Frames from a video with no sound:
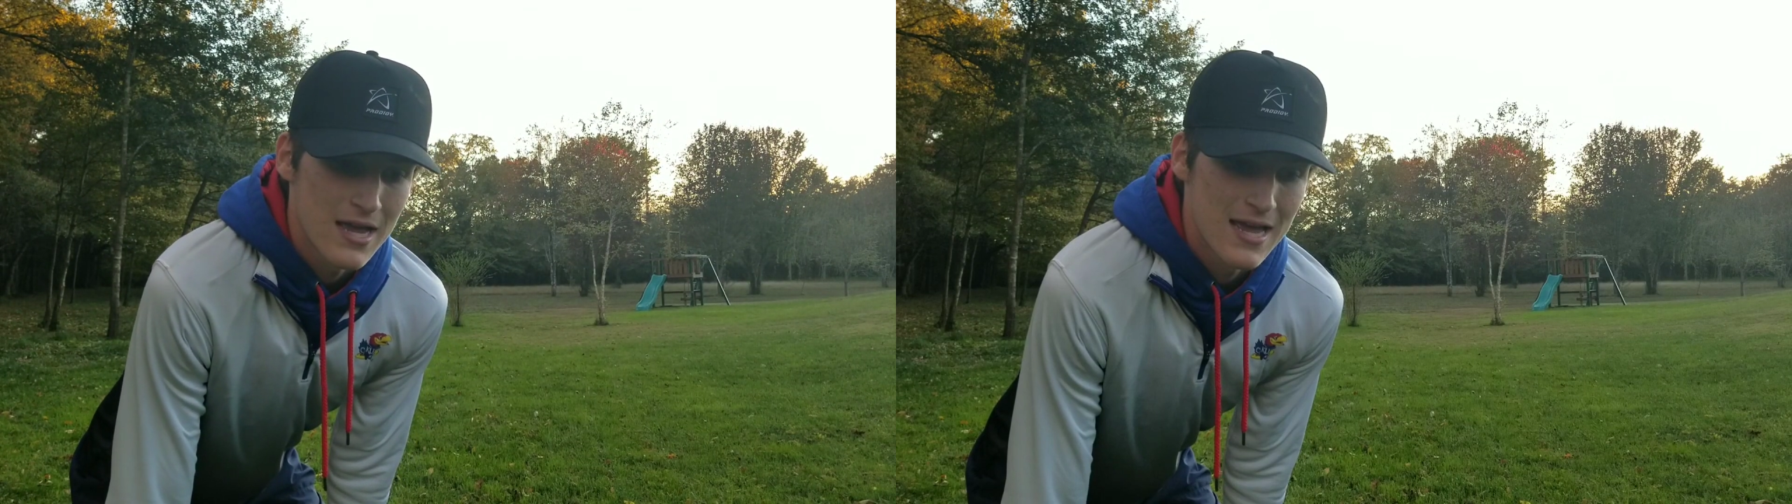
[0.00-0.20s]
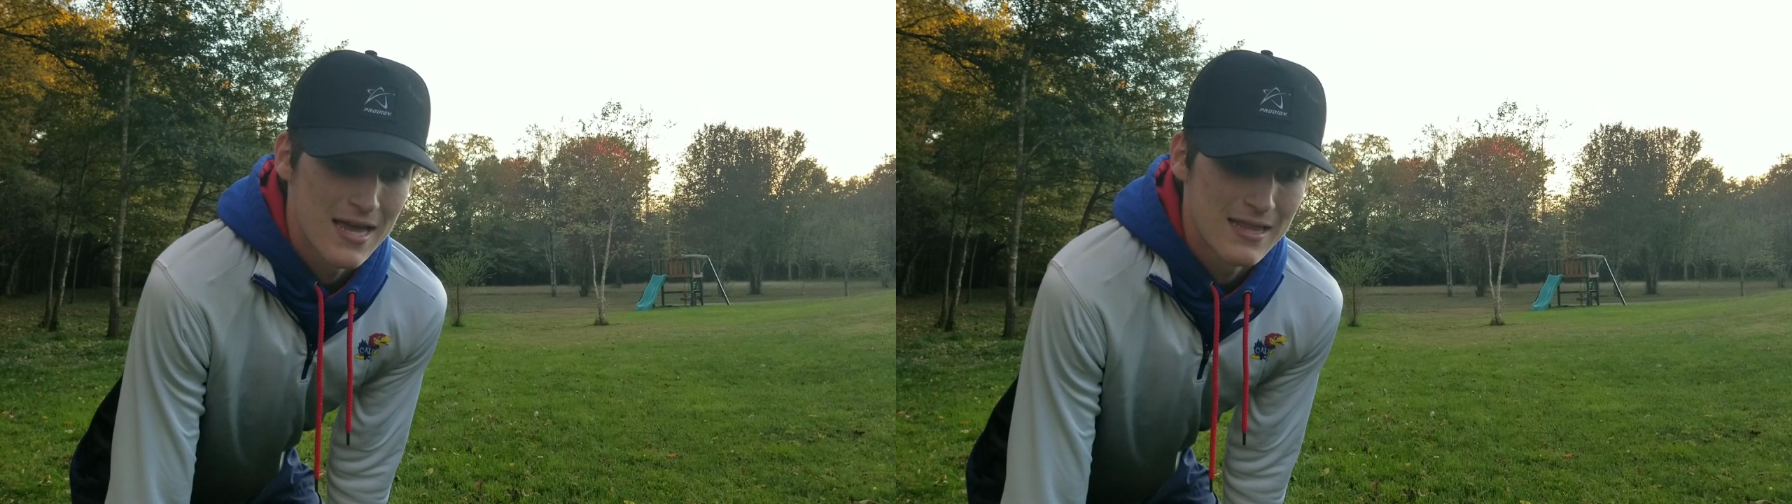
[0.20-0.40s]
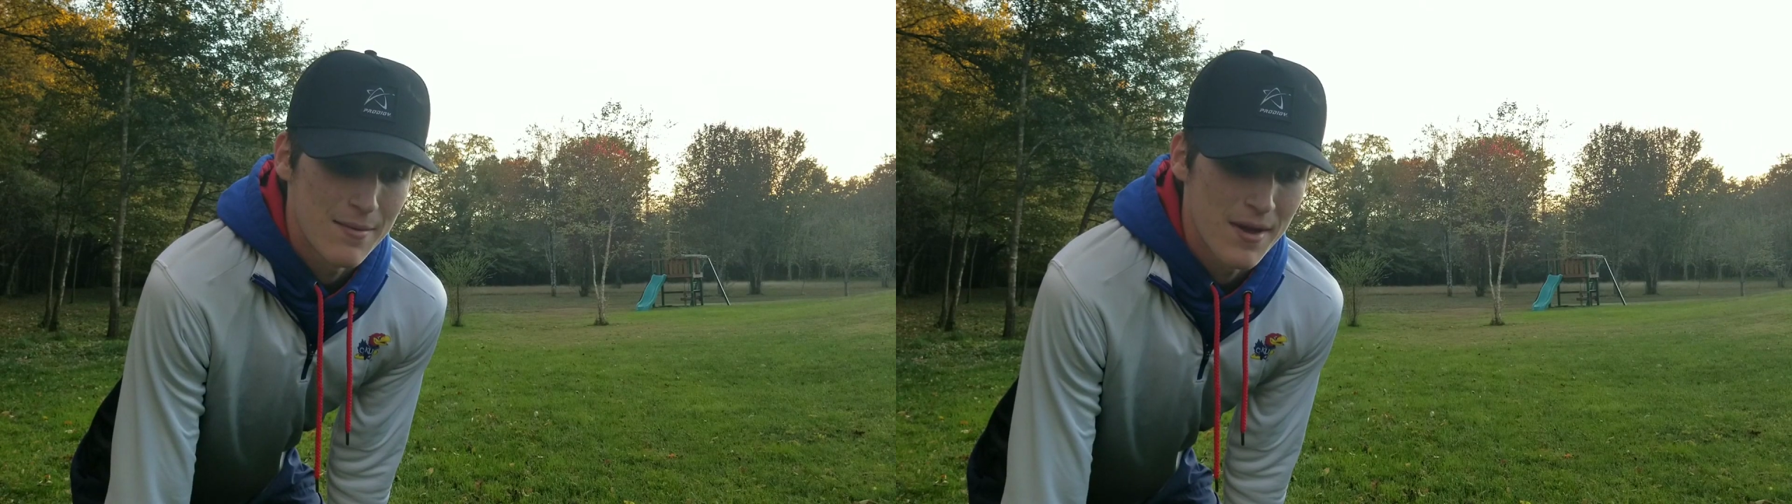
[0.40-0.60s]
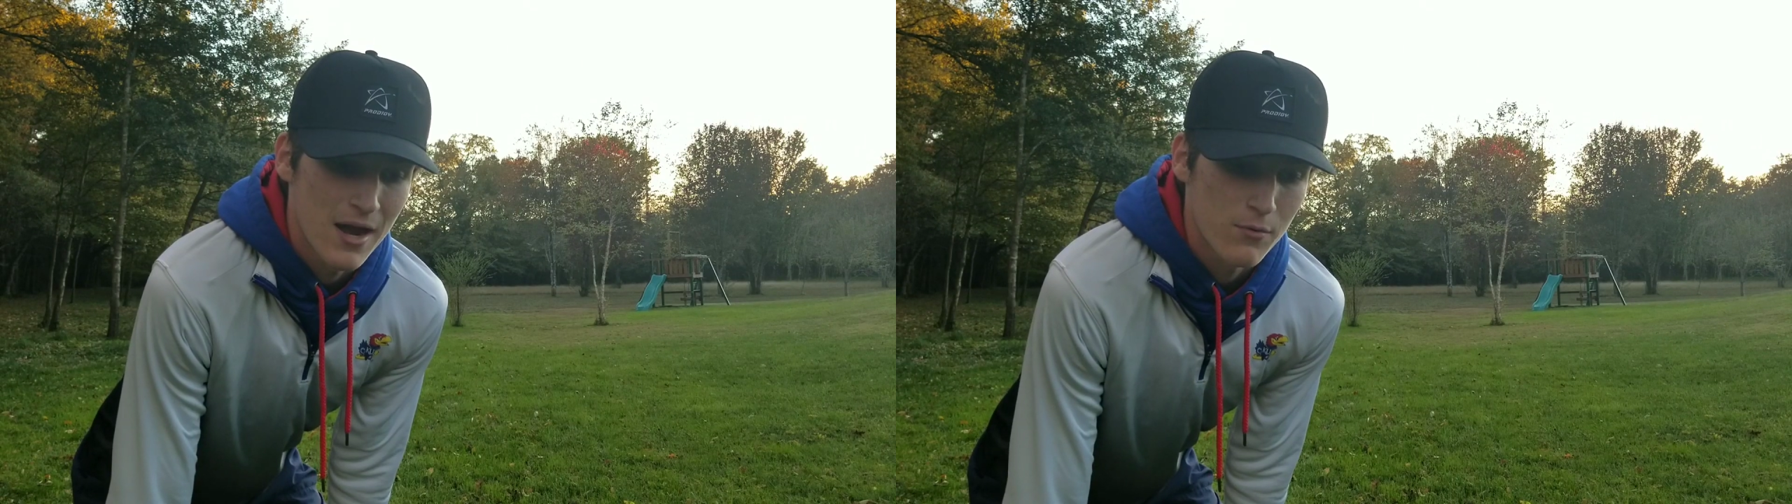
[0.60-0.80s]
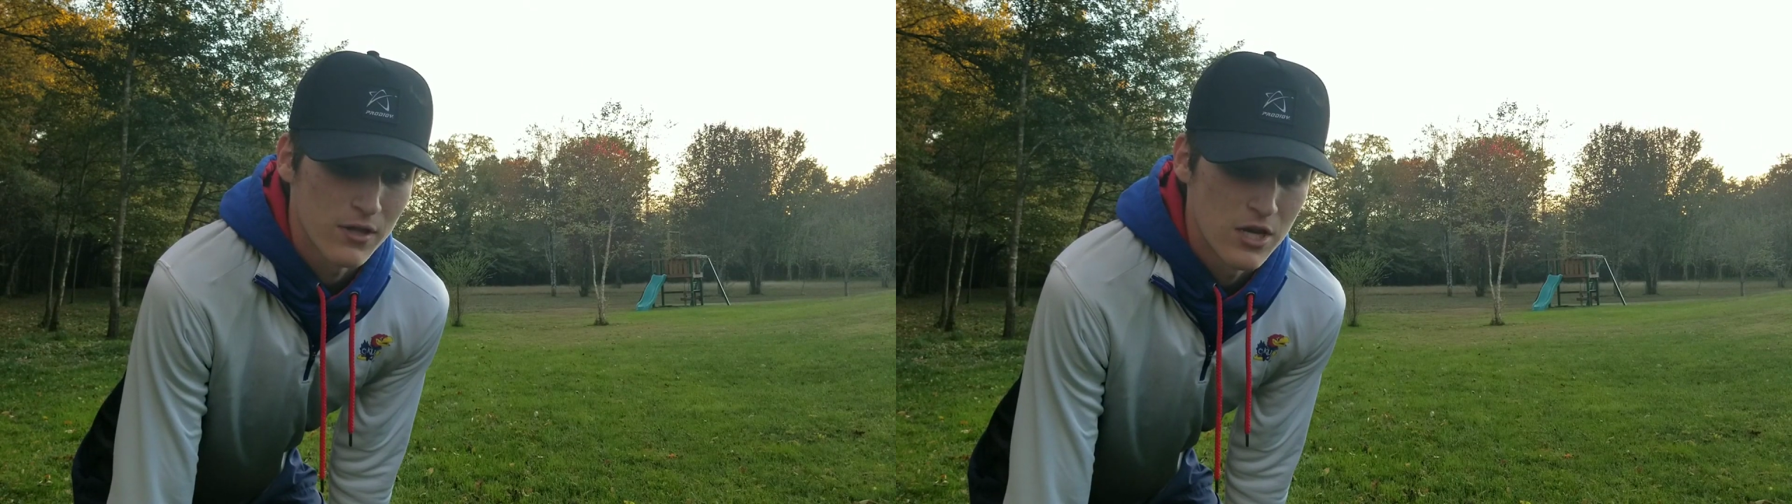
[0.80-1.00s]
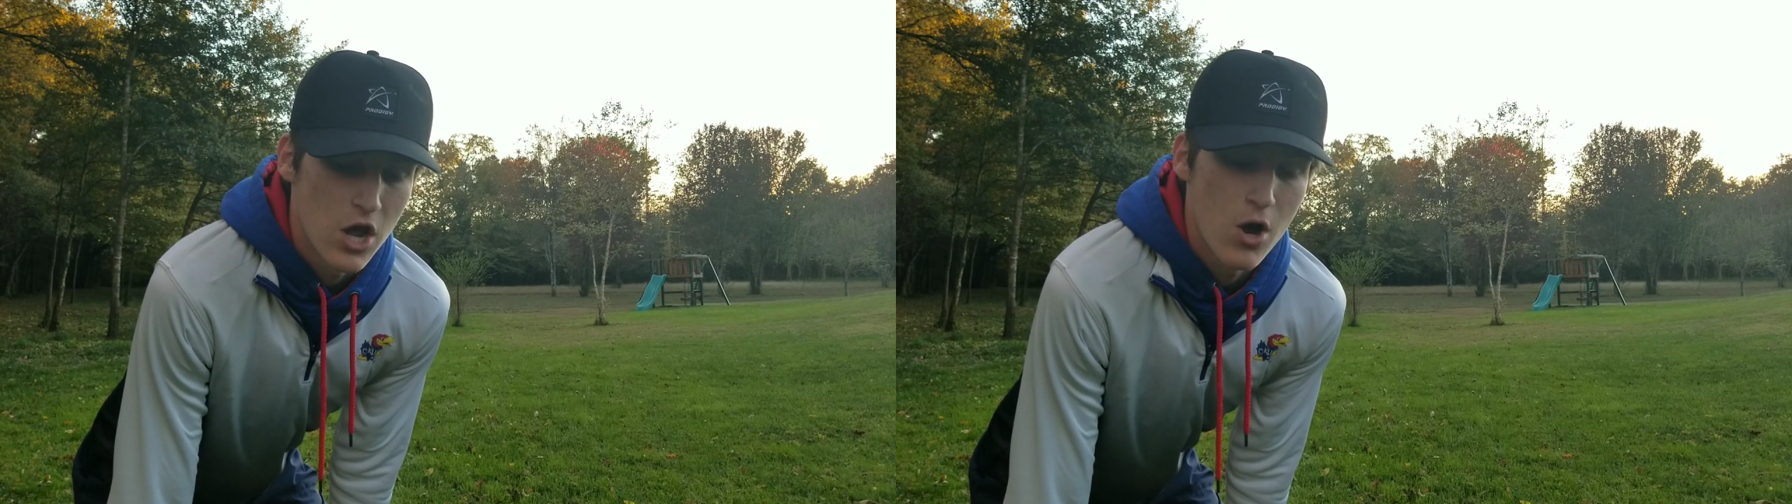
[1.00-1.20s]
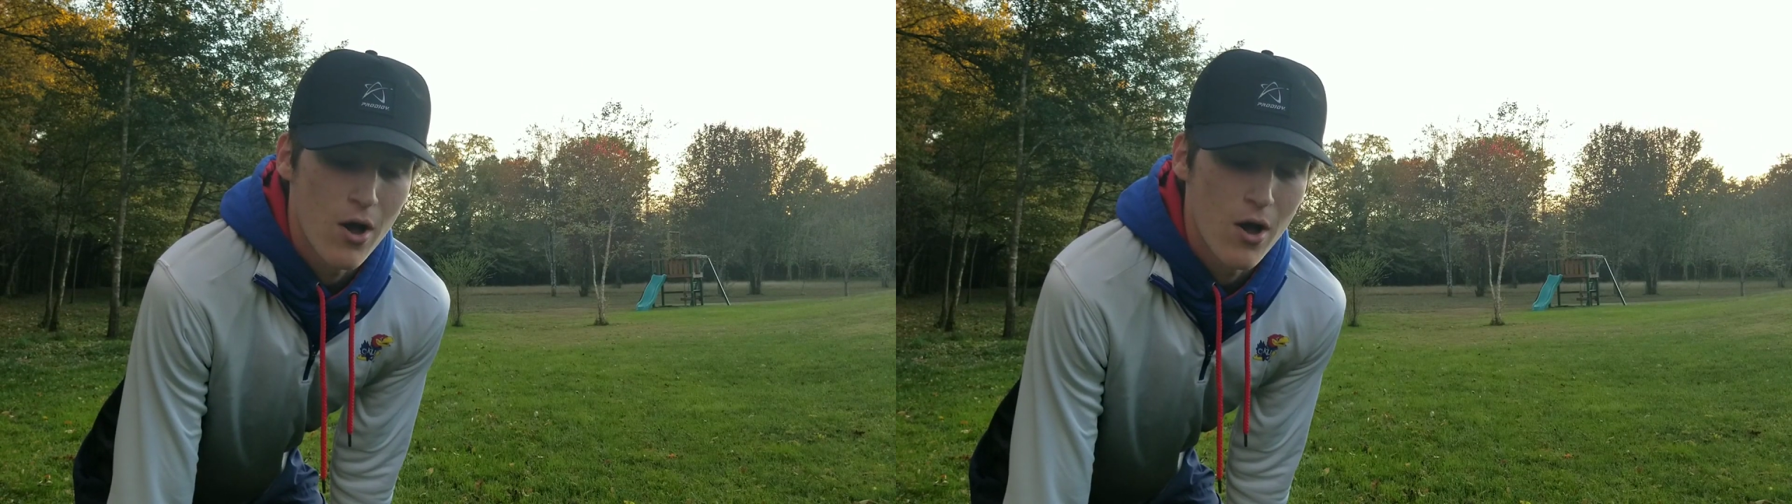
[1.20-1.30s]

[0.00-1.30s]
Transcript: and they may not really know